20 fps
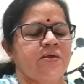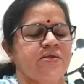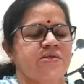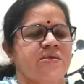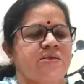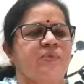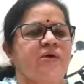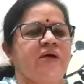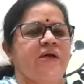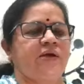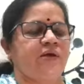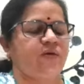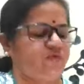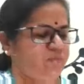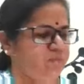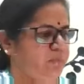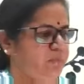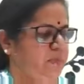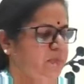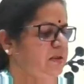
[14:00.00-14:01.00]
some kind
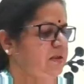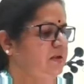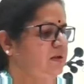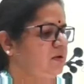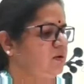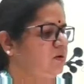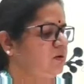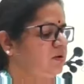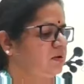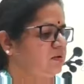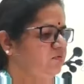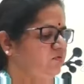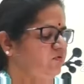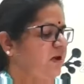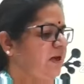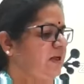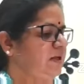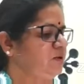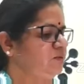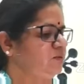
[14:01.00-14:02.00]
of meaning or
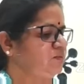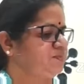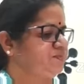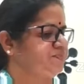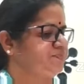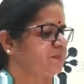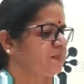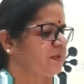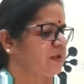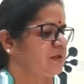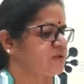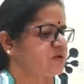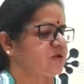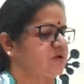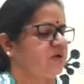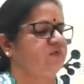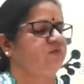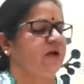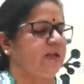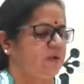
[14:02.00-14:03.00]

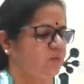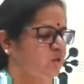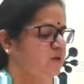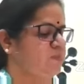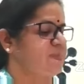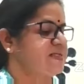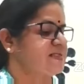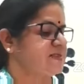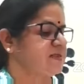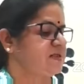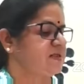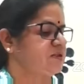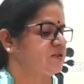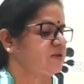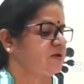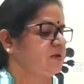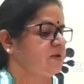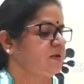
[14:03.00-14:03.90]
valuable message.